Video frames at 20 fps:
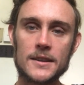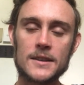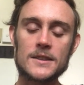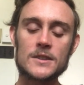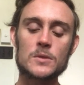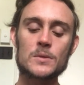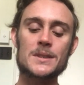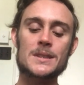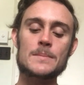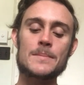
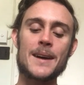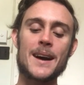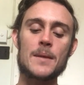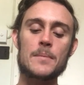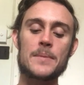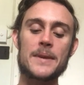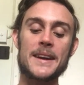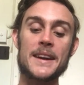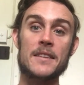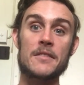So it's
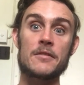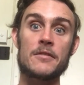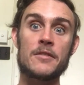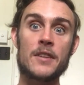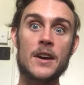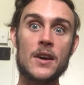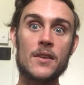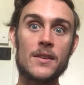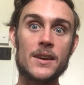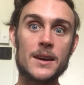about being
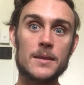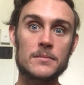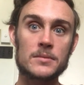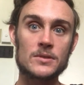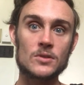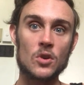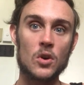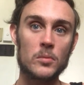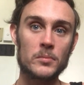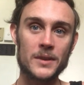very
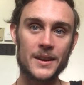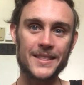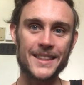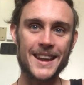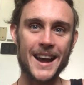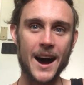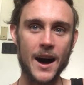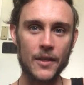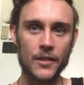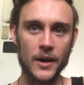absorbed in
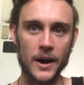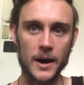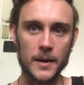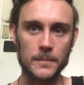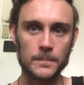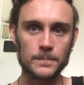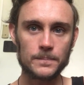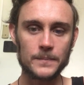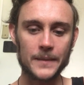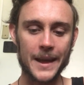the other.
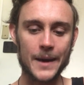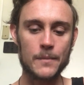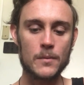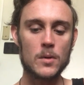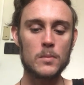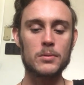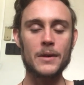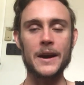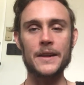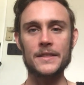And
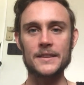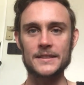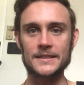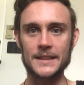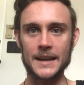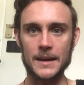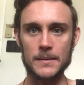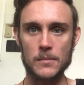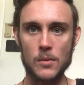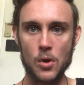we'll break this
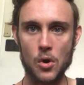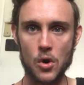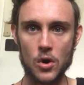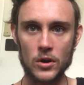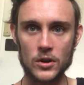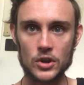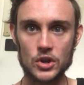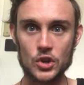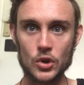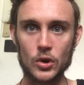down
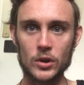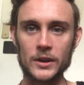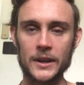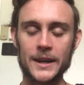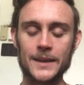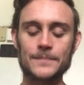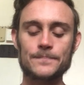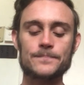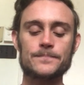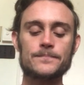more
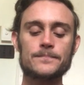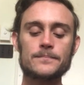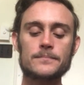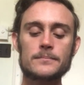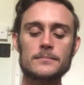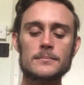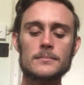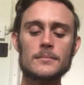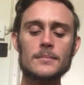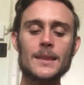shortly.
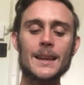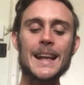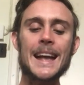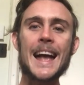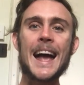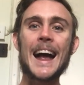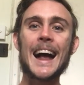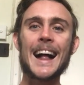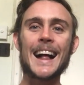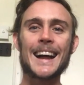
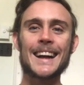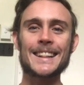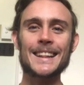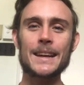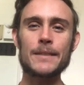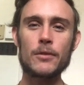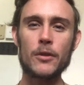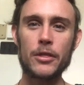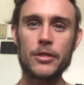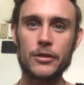And
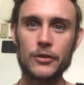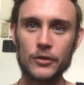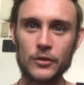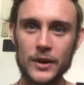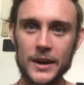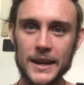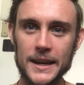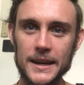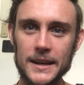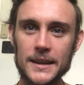level
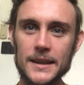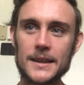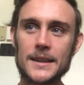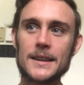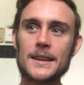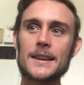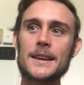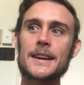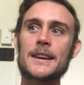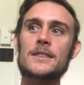3
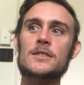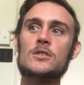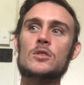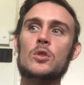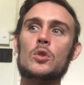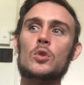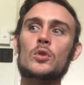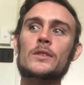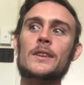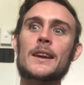is
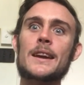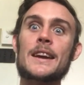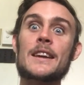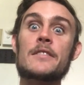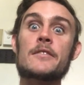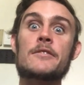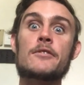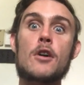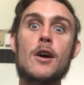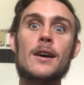called
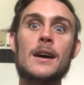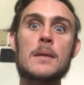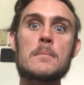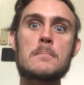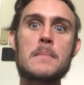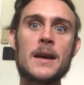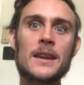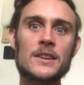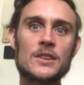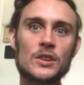
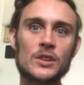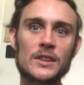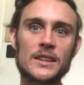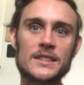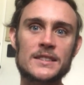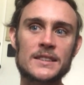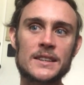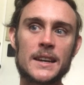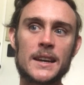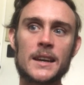environmental
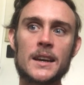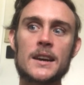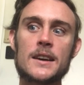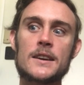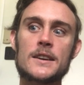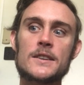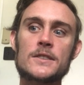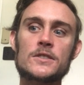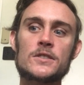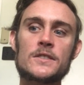listening.
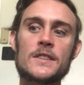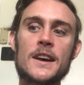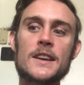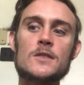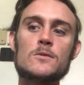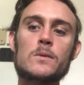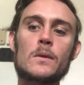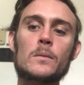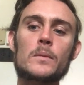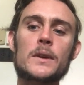So
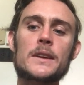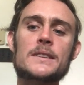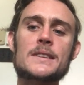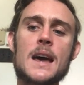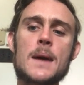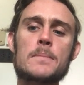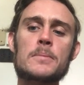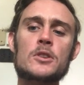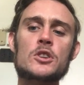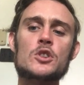that's when we
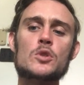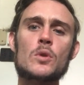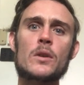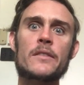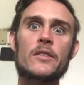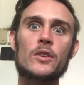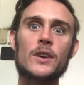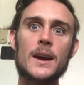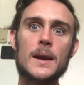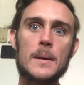tap into
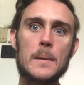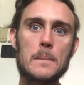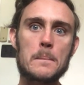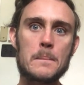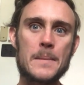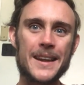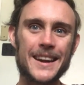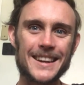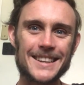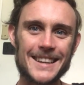a very
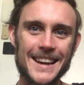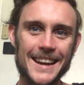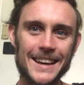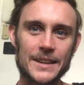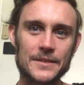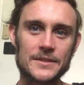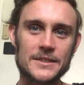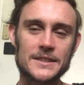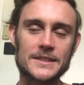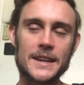
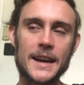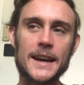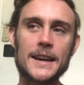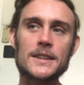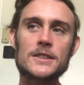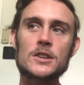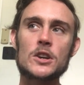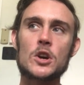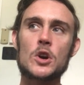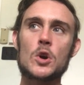meditative
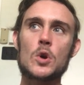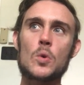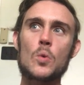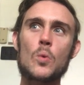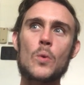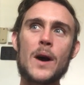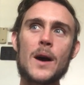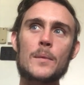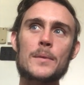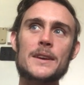state
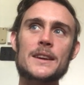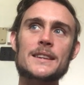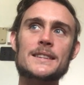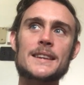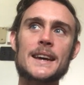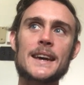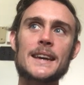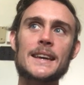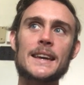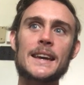where we are
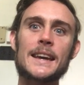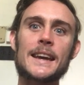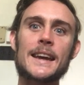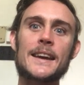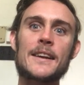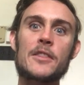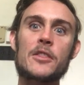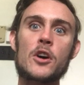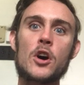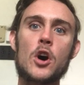taking
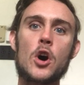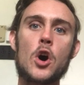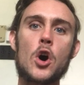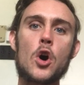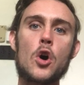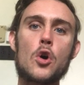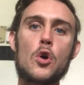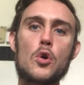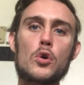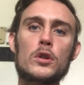in the
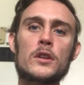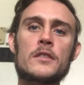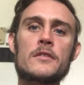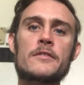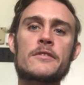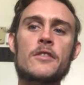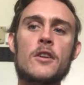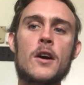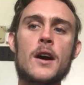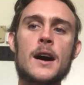whole
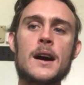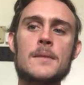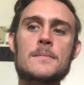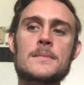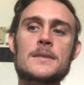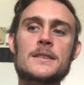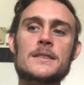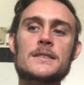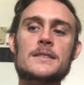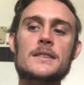
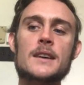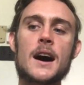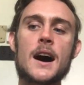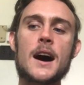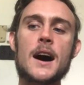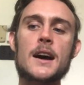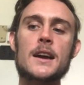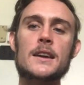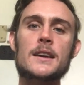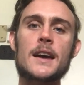environment,
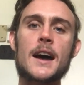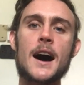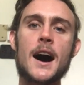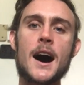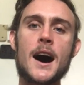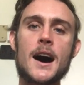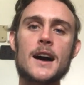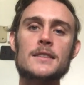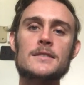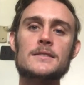
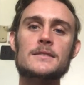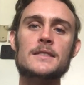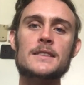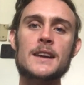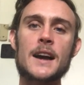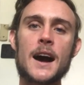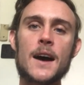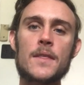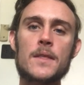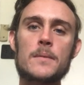us,
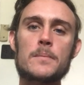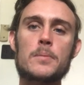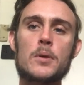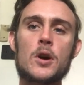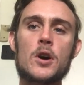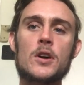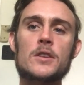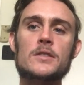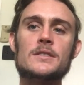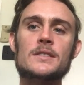the other
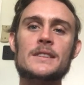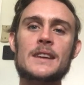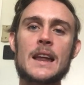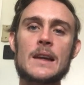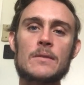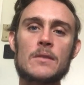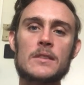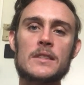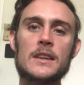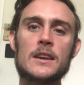person,
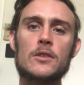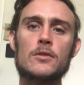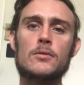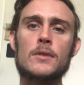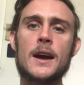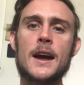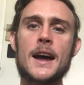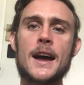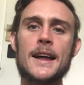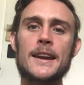everything
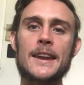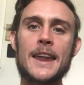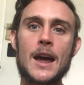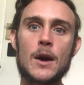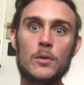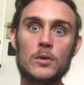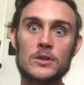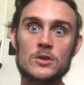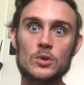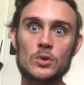around,
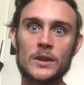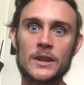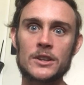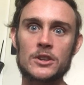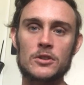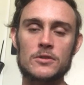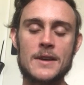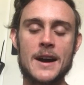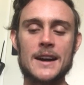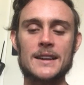how it's all
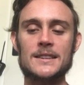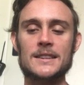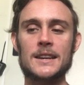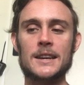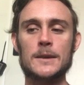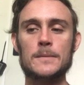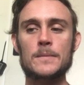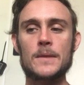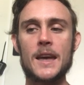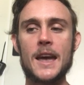
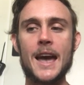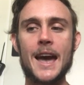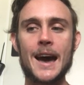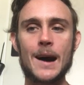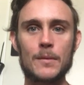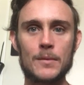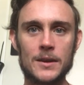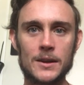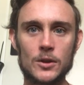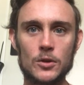interacting,
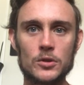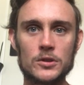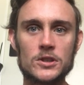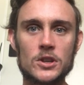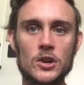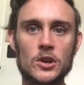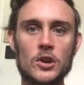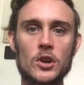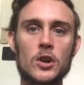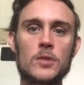and we'll
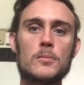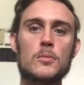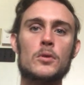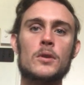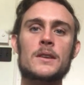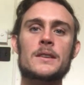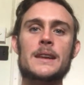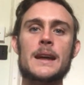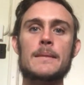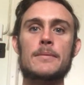also go
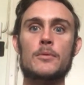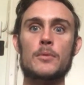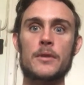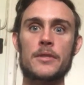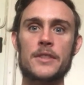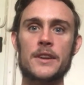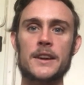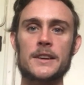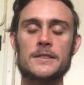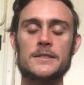more in depth
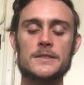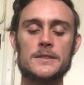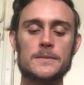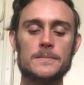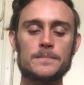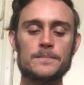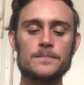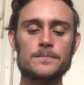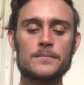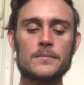with this.